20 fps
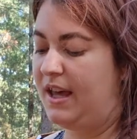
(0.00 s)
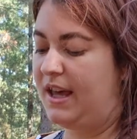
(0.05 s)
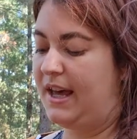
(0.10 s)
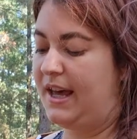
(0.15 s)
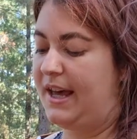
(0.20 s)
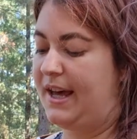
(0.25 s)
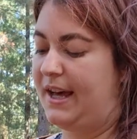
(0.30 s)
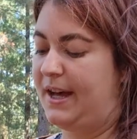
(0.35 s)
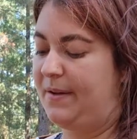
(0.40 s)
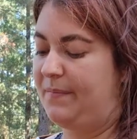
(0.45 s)

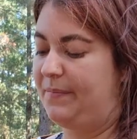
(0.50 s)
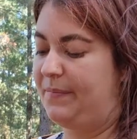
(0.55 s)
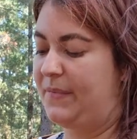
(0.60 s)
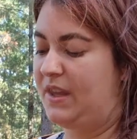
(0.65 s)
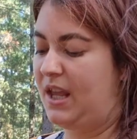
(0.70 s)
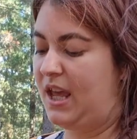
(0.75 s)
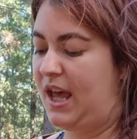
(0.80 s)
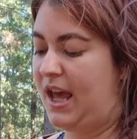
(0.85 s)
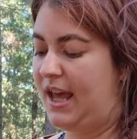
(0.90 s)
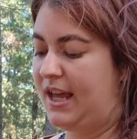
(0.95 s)

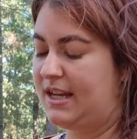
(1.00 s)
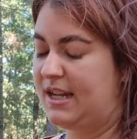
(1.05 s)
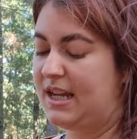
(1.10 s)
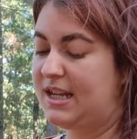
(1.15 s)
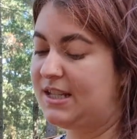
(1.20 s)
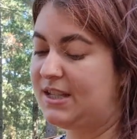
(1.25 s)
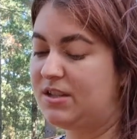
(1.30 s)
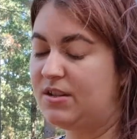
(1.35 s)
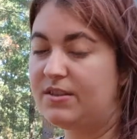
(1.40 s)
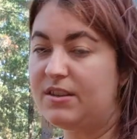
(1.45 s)
and
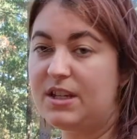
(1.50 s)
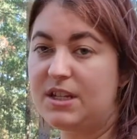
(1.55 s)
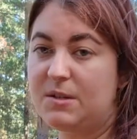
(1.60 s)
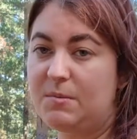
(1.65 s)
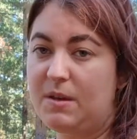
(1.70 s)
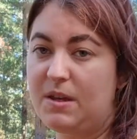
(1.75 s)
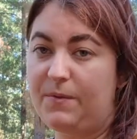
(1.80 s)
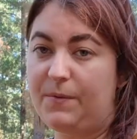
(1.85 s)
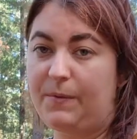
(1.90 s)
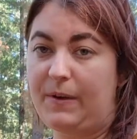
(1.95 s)
it's nothing to
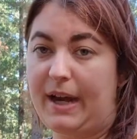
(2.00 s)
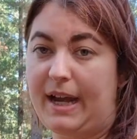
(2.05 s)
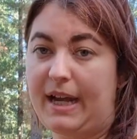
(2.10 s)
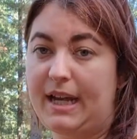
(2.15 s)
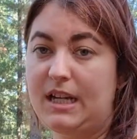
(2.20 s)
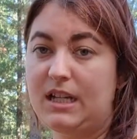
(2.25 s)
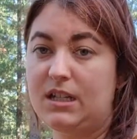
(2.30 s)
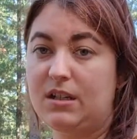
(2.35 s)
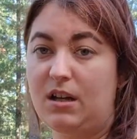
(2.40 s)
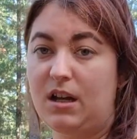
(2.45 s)
be
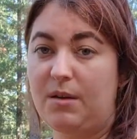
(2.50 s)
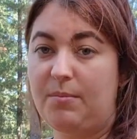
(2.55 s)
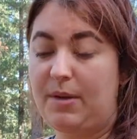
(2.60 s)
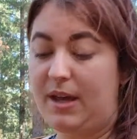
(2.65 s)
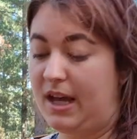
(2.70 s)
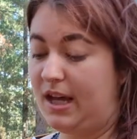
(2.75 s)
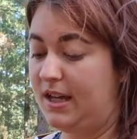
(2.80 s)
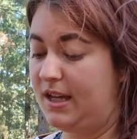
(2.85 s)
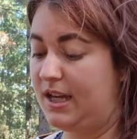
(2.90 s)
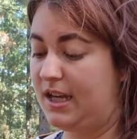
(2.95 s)
afraid about.